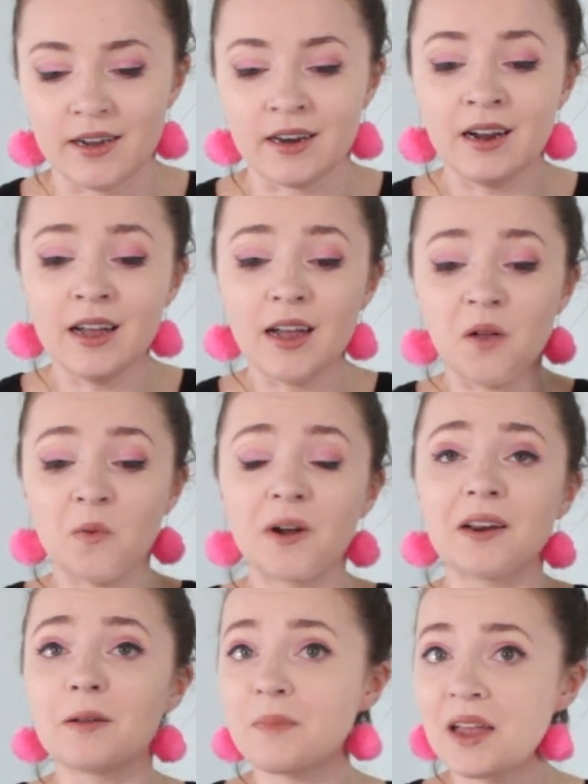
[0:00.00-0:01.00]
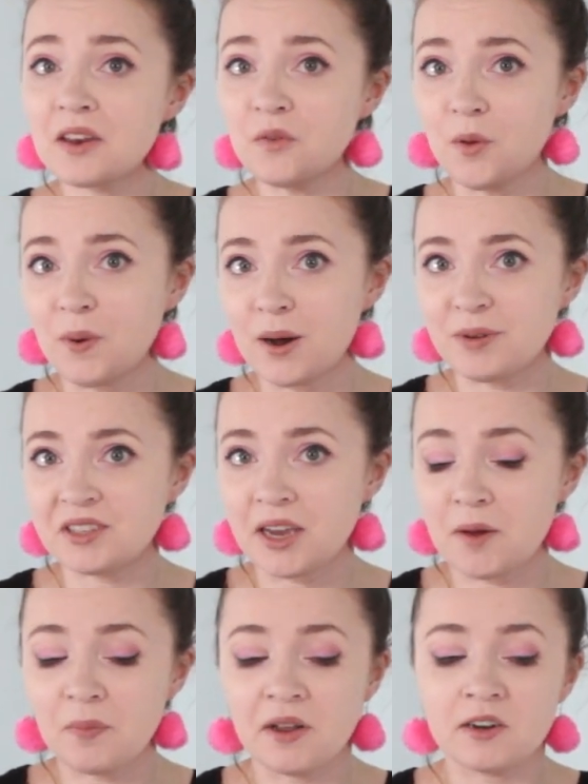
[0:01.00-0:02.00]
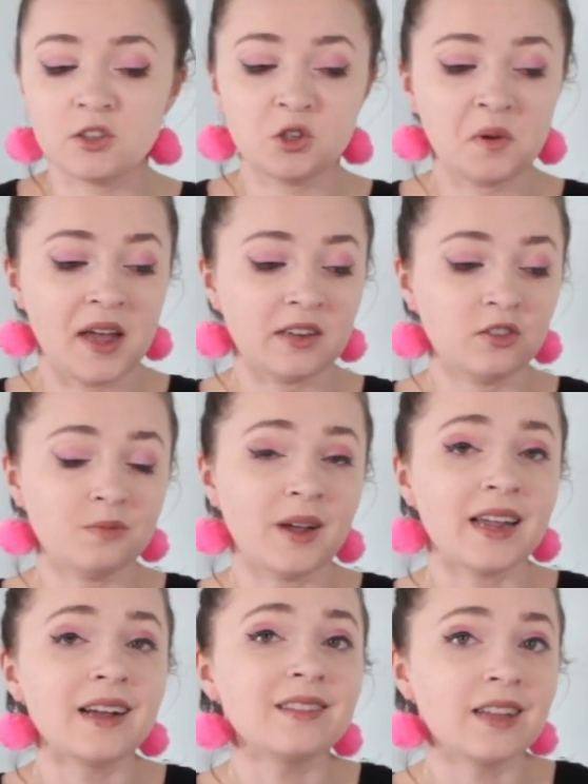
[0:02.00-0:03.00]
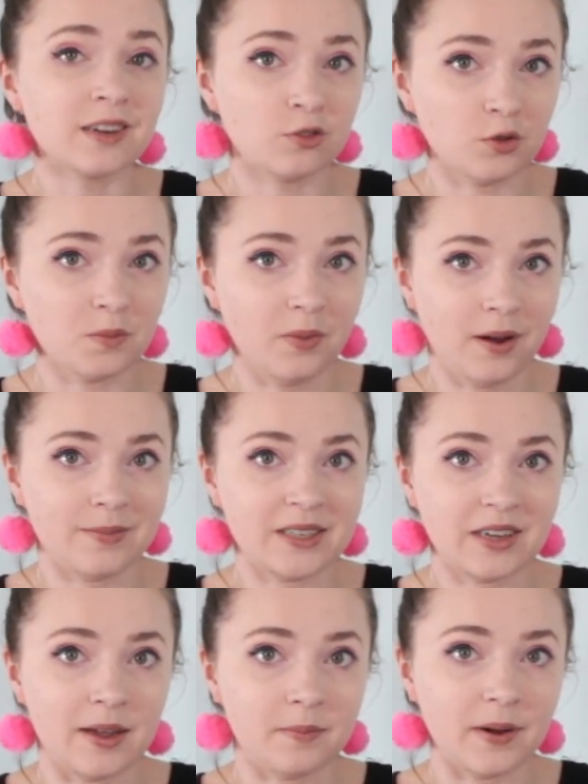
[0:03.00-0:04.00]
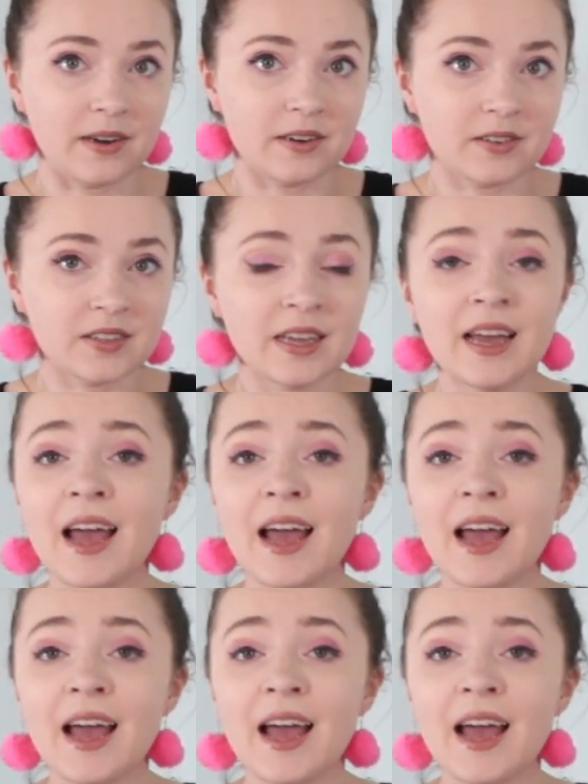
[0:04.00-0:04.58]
it. I wanted a manual Barbie typewriter to add to my electric Barbie typewriters.